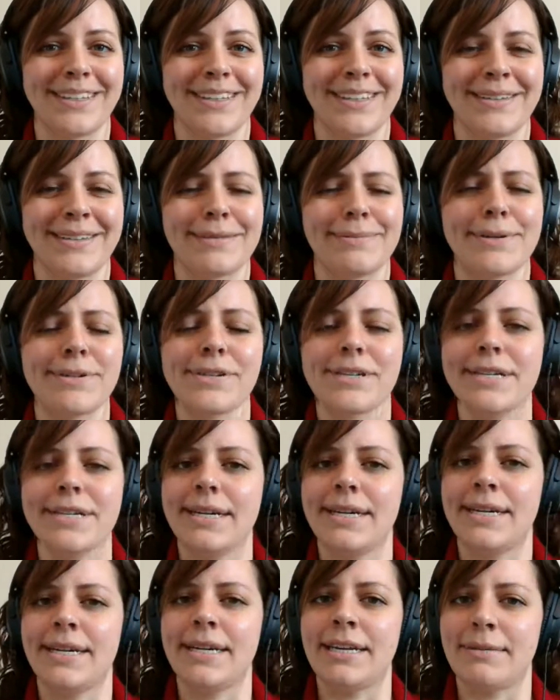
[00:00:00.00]
especially
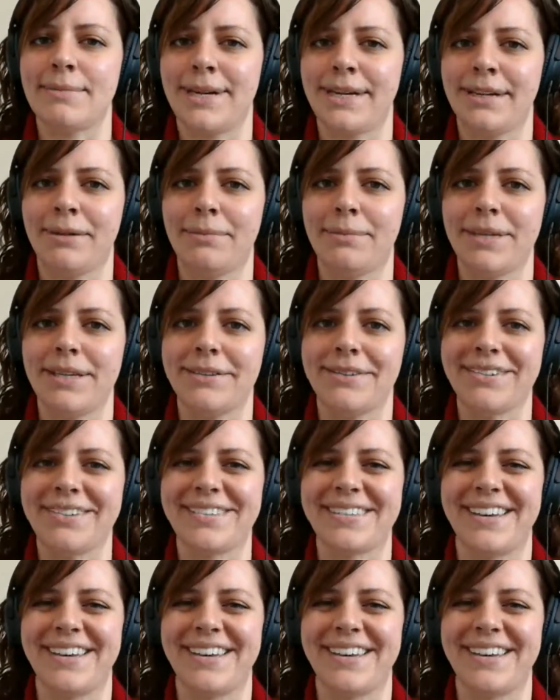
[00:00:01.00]
in email appeals,